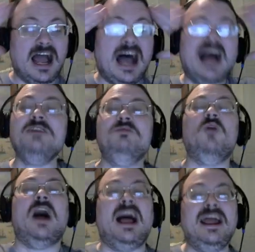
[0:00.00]
the
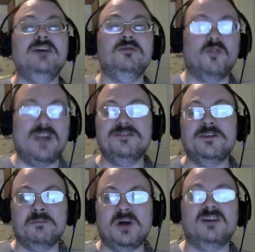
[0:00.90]
day. I had read
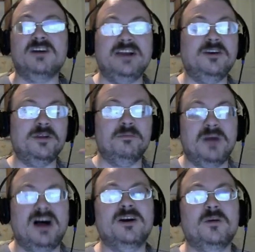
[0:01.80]
the manga. I know where the
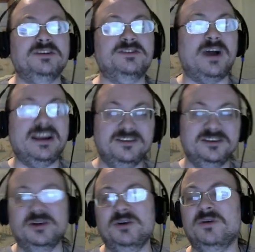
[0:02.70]
manga went, so I
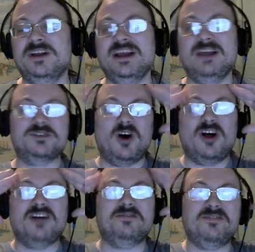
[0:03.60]
knew it was
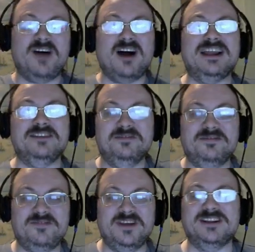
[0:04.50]
all fucking
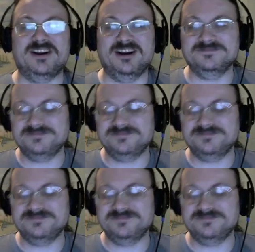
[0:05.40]
filler.